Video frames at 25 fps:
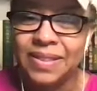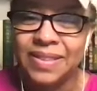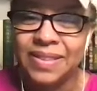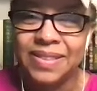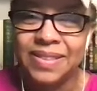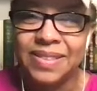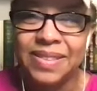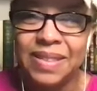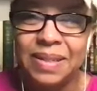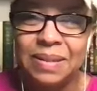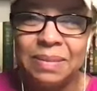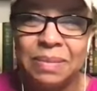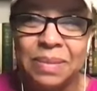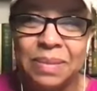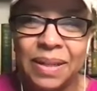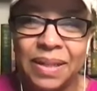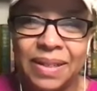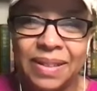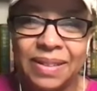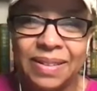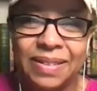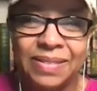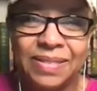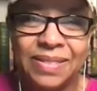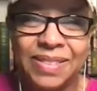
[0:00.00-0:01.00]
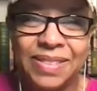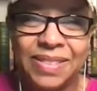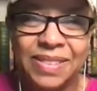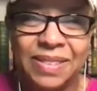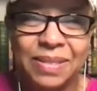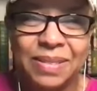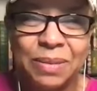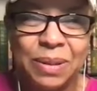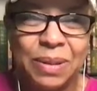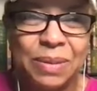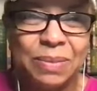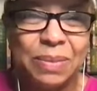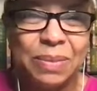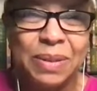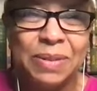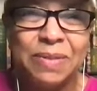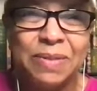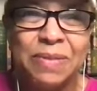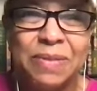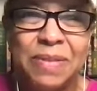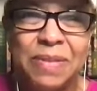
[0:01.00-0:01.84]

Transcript: just seemed like would have been